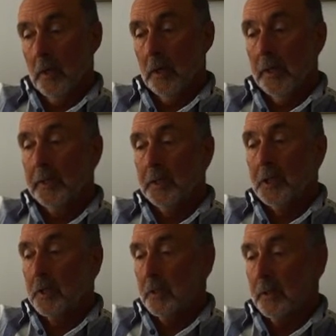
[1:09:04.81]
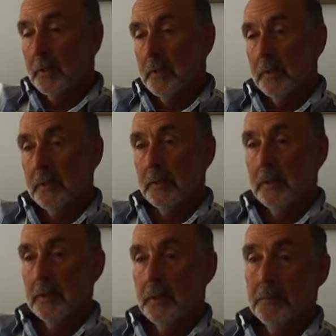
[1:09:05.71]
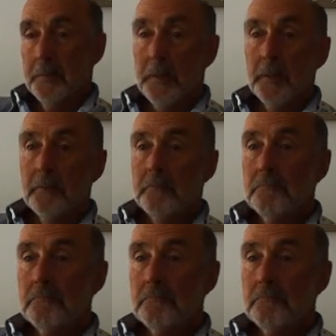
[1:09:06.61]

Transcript: Uh, it's, uh, it's been a